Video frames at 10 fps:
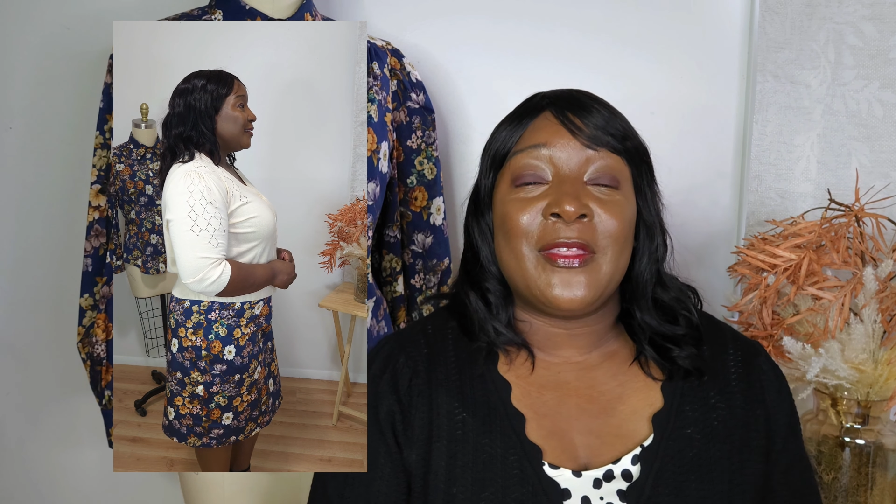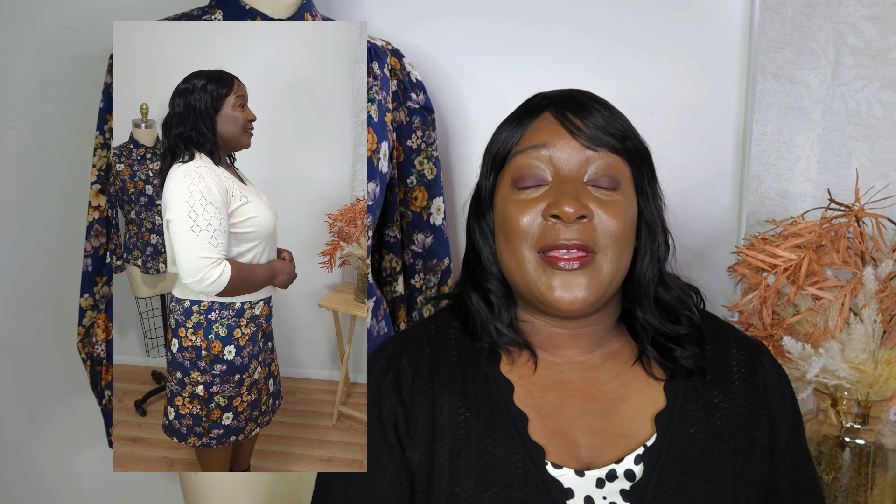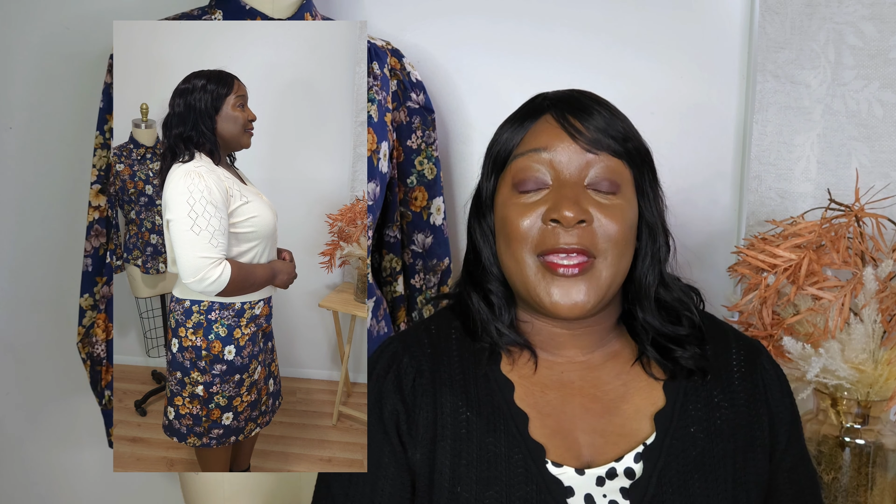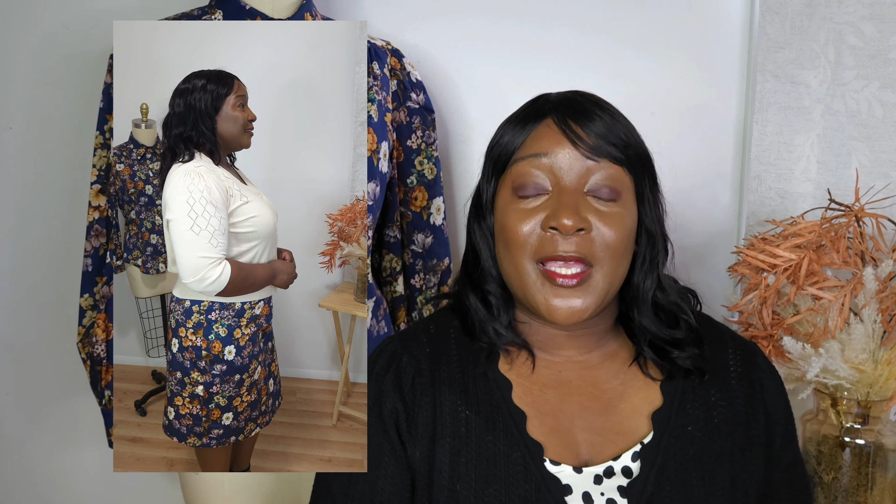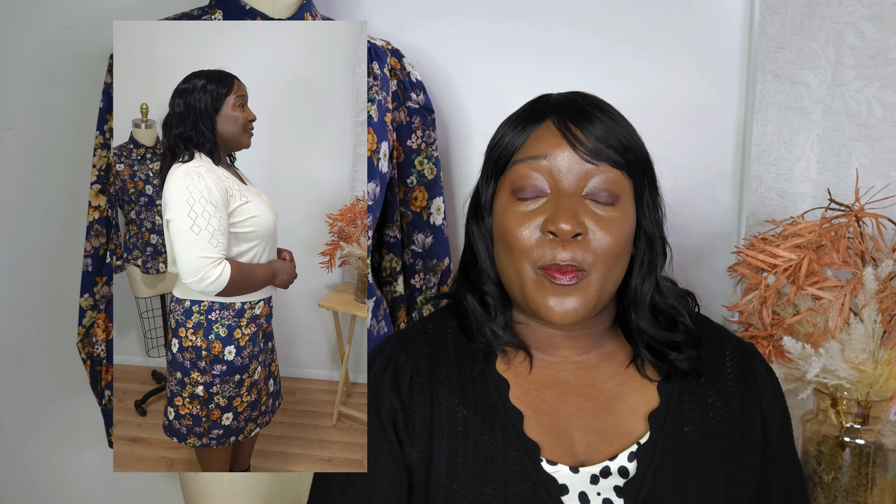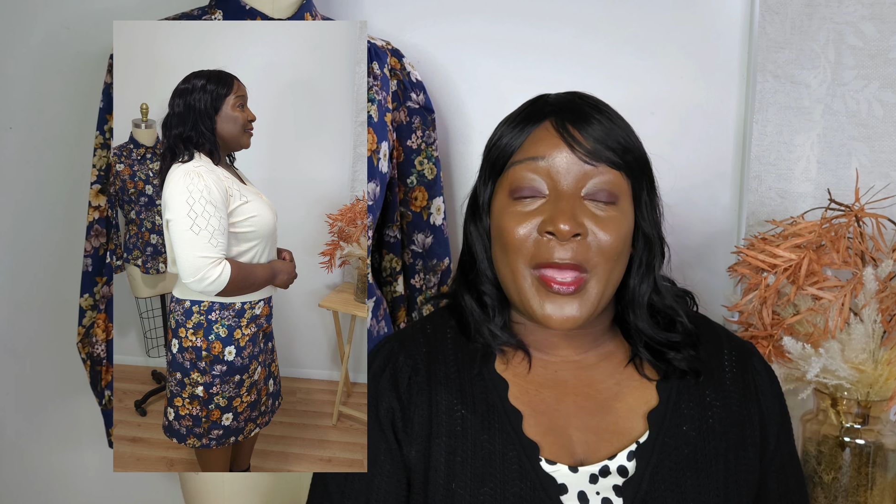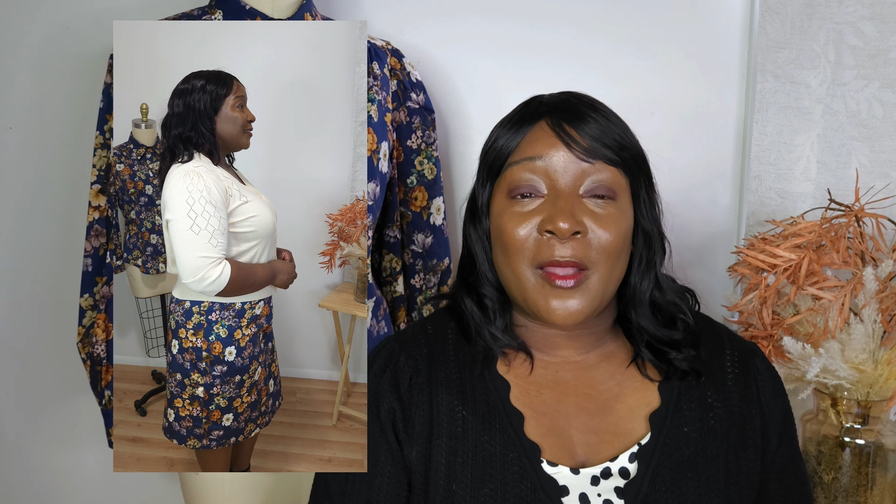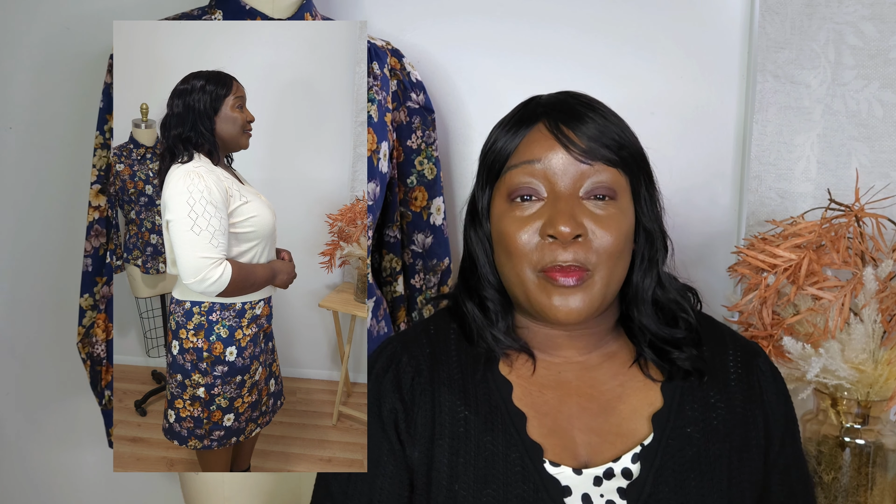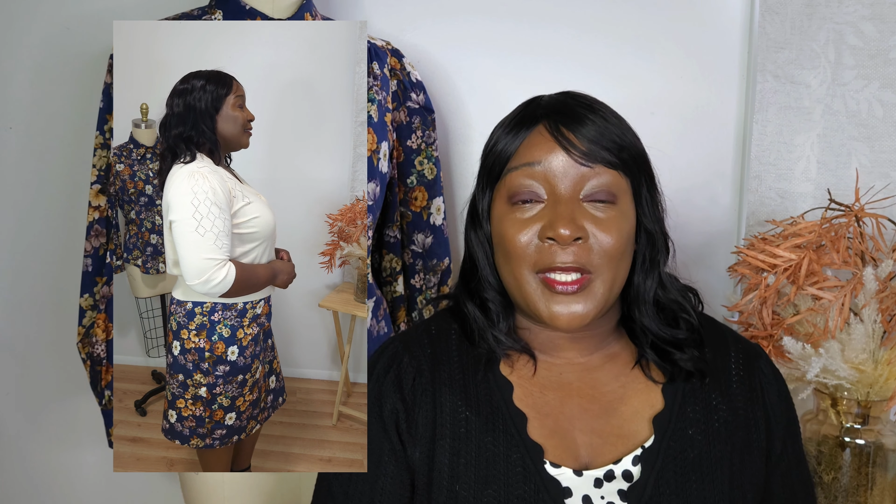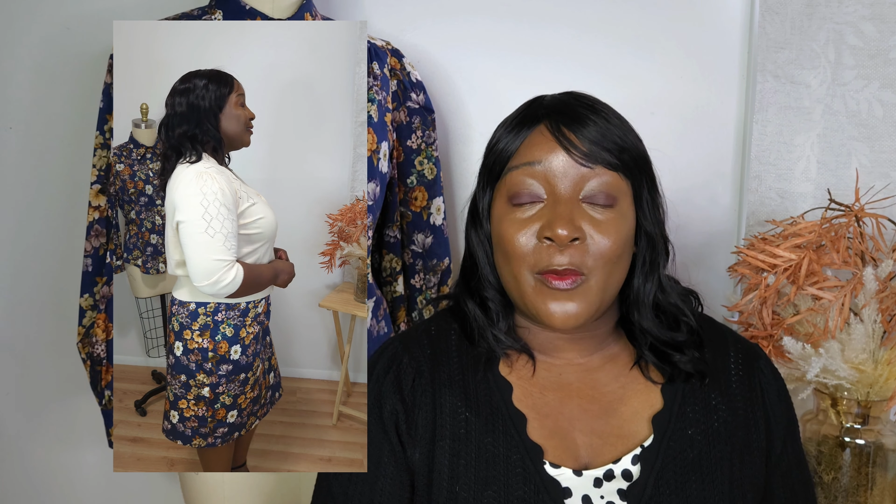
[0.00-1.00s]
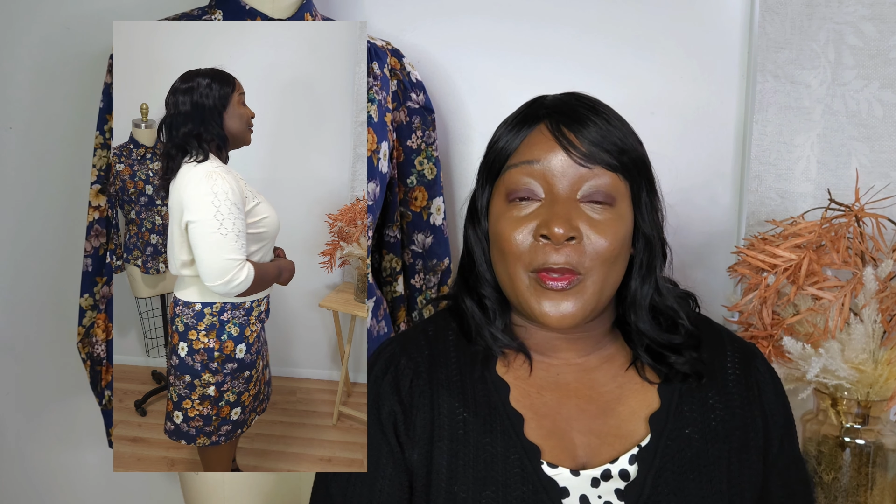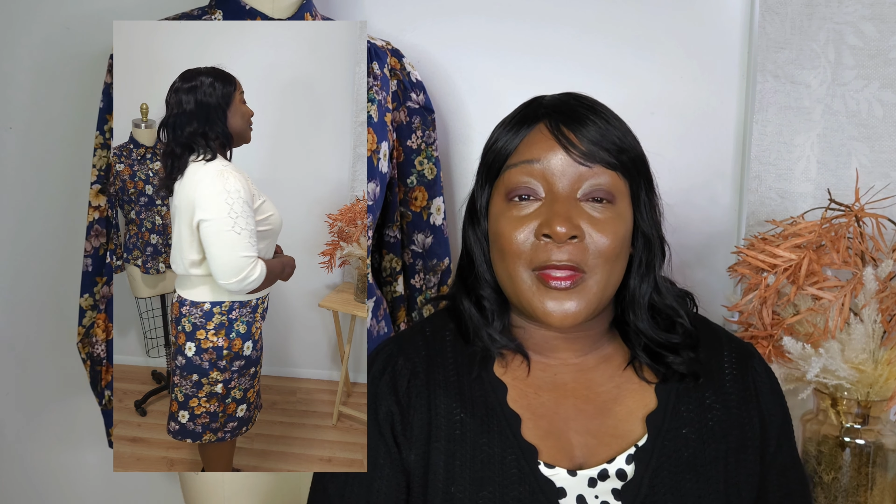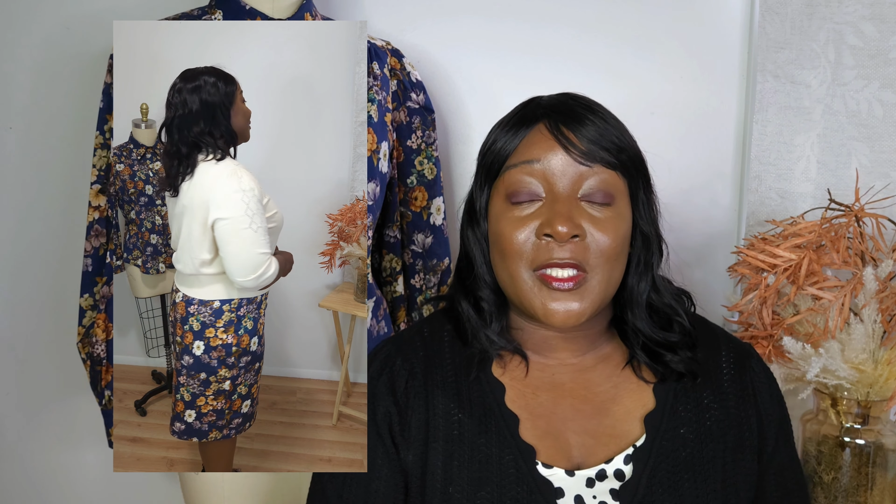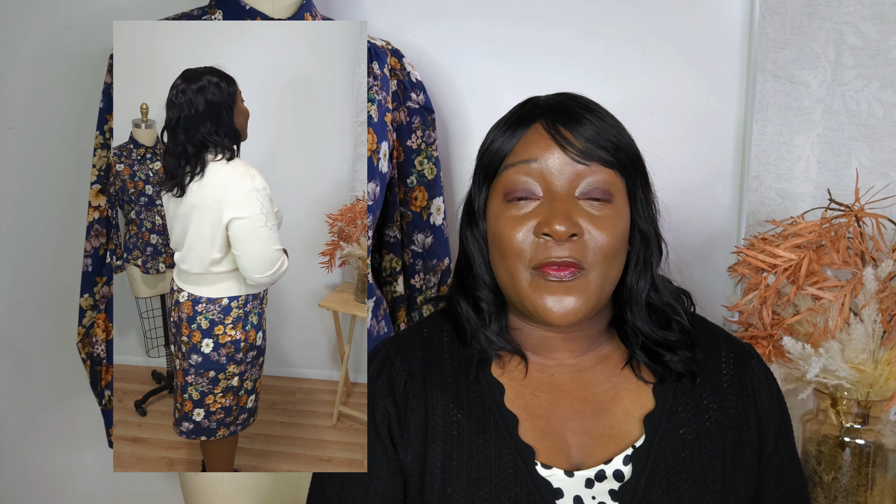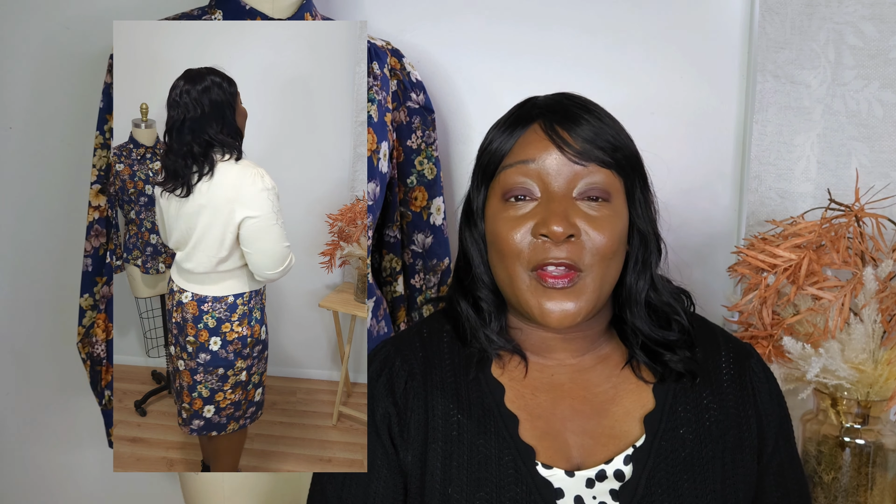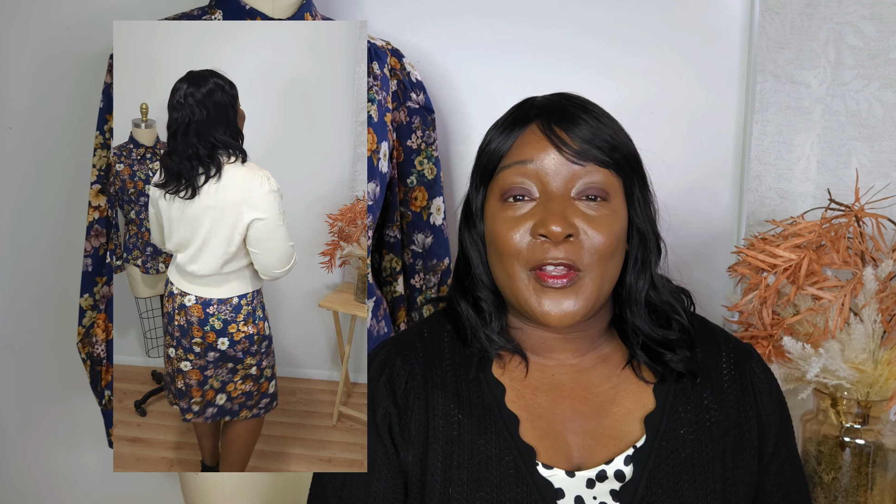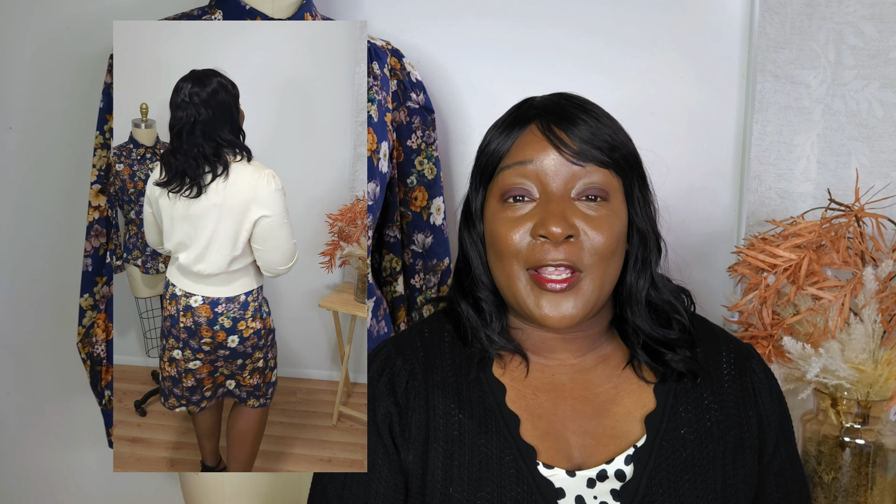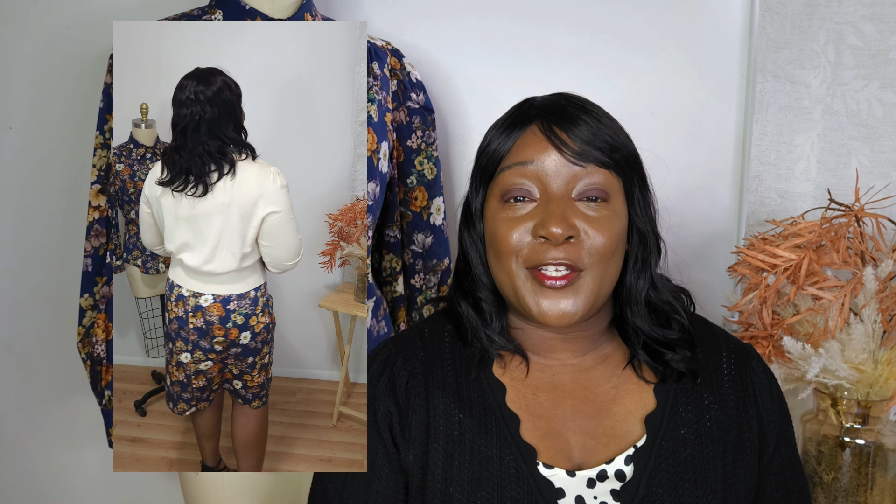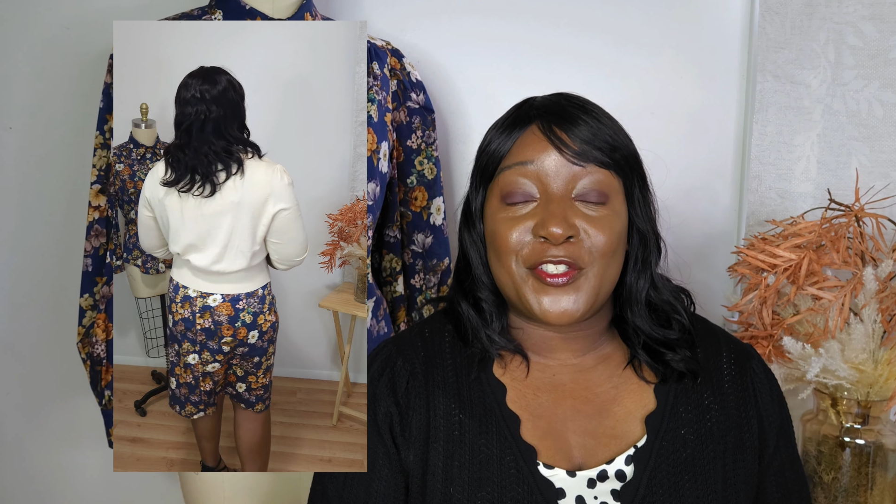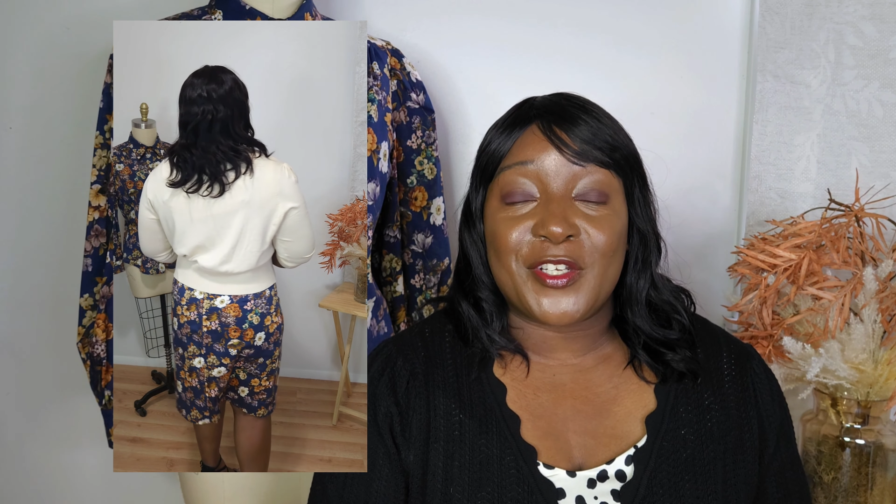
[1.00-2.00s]
the kickback pleat with this
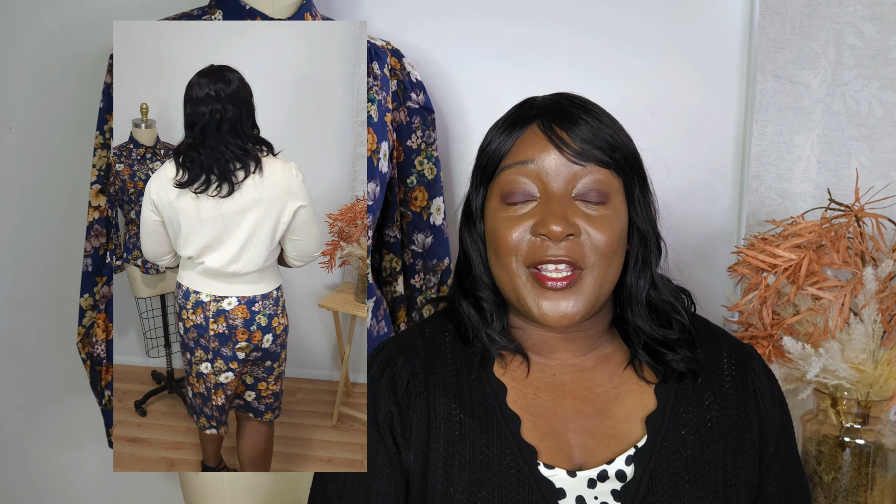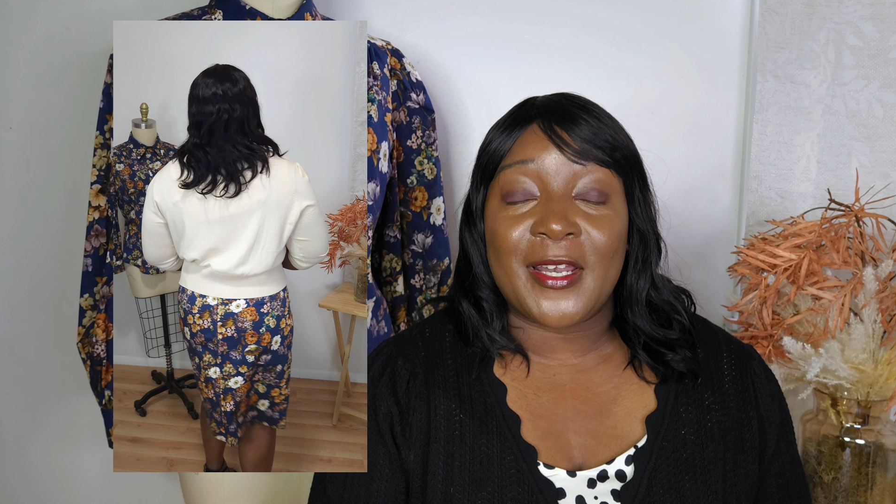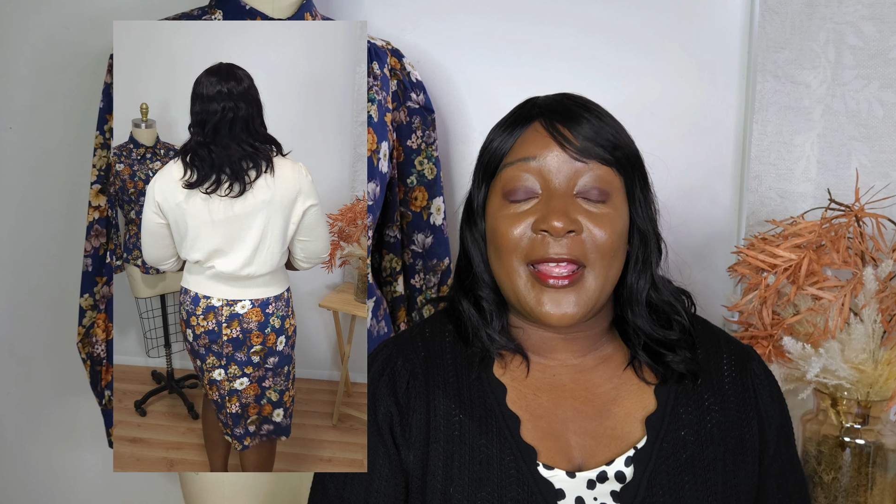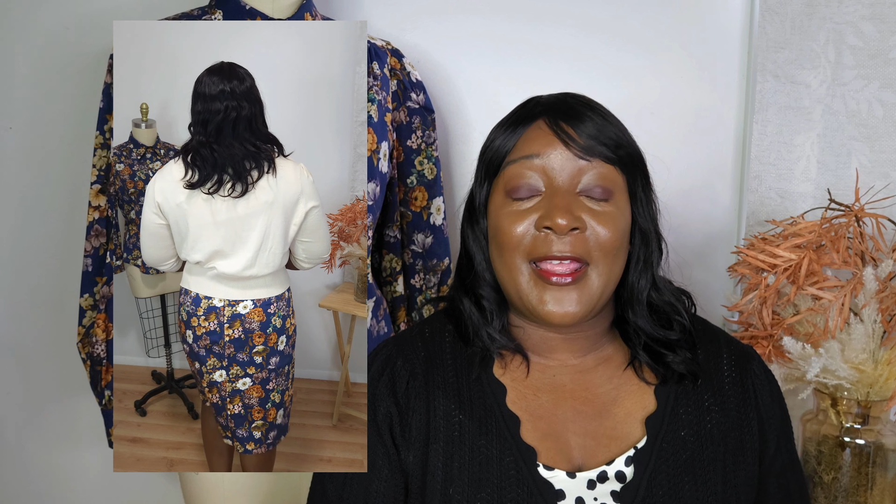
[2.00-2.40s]
variation,